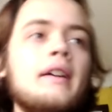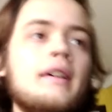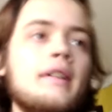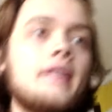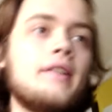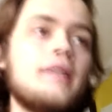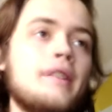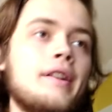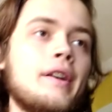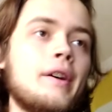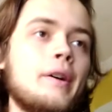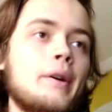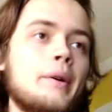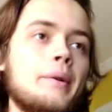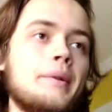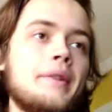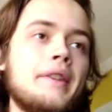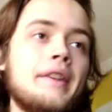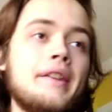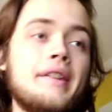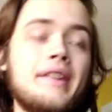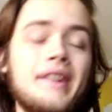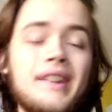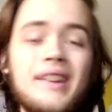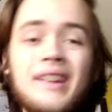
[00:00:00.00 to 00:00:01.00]
So,
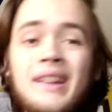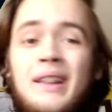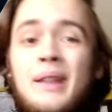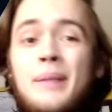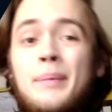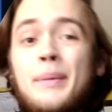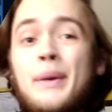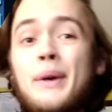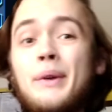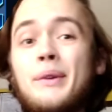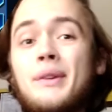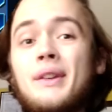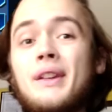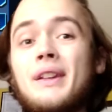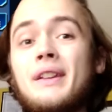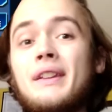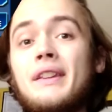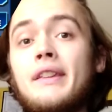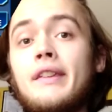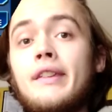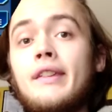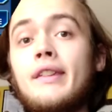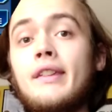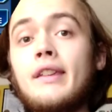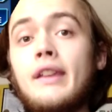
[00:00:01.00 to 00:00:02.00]
this isn't the most
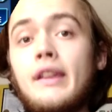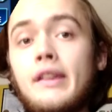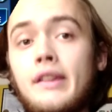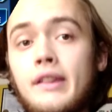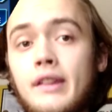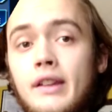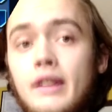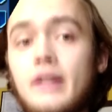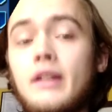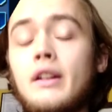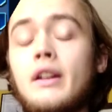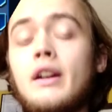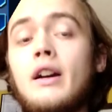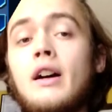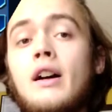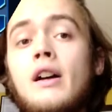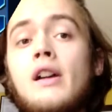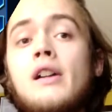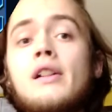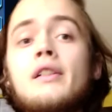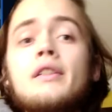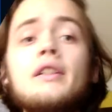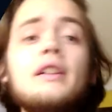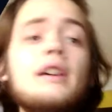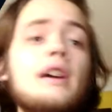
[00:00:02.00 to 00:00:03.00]
consistent
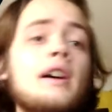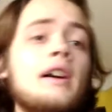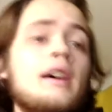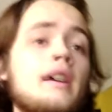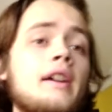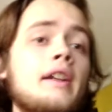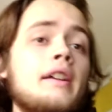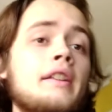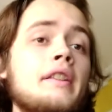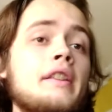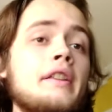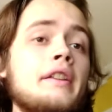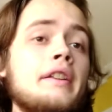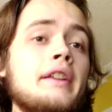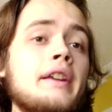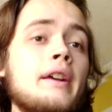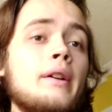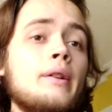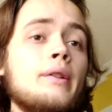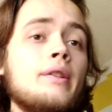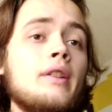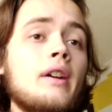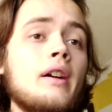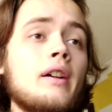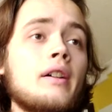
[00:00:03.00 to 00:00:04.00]
card in the
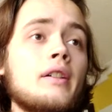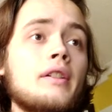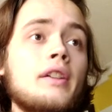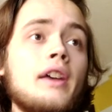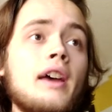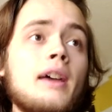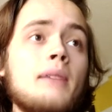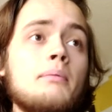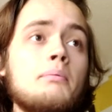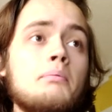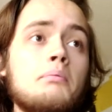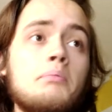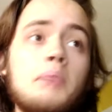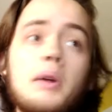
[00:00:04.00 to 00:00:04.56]
Neos archetype,